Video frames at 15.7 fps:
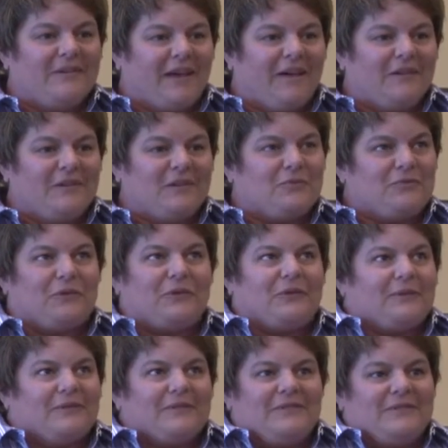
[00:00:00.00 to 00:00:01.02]
telling you
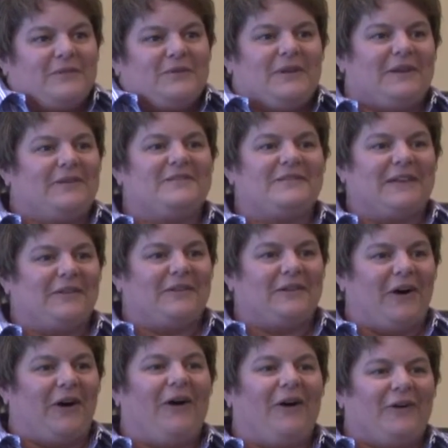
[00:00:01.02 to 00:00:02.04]
for 2 years now to
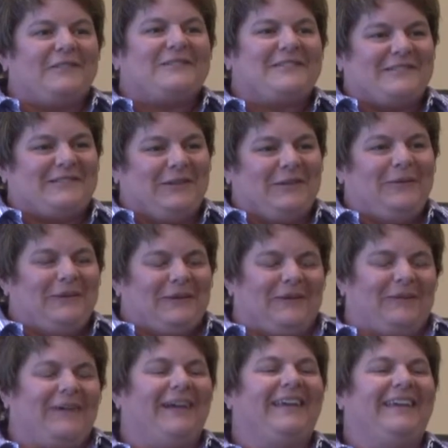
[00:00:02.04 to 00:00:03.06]
call. Just do it
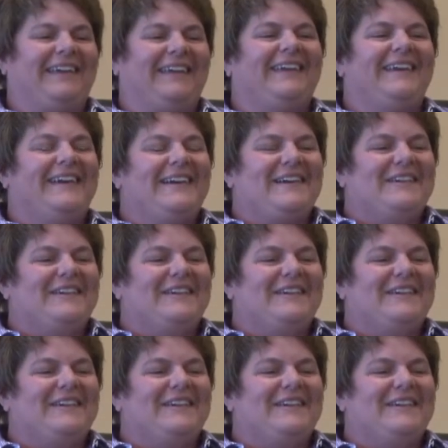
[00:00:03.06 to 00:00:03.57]
already.